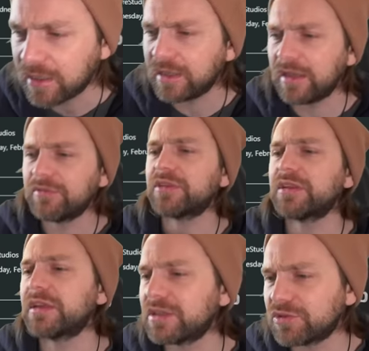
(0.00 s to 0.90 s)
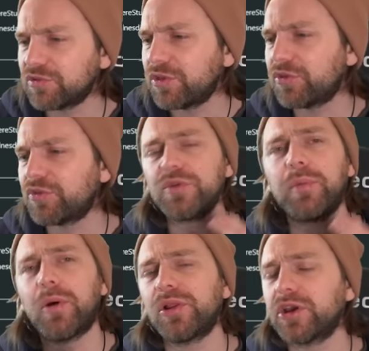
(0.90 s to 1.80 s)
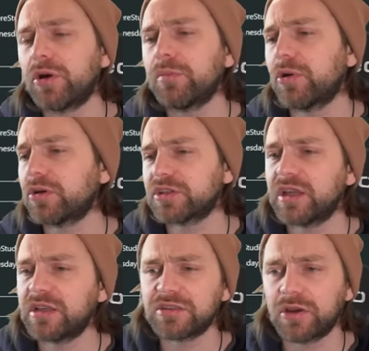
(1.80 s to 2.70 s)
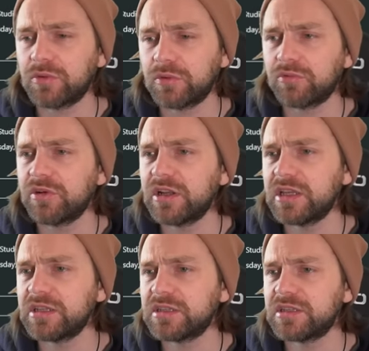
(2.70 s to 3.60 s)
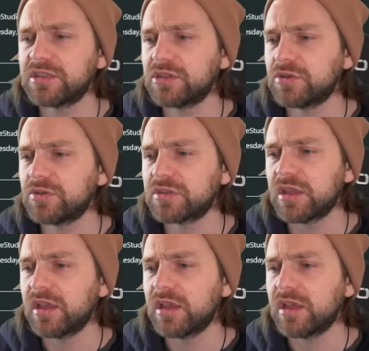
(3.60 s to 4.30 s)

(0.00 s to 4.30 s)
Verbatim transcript: And everything is run through the Polygon blockchain, so really easy to use.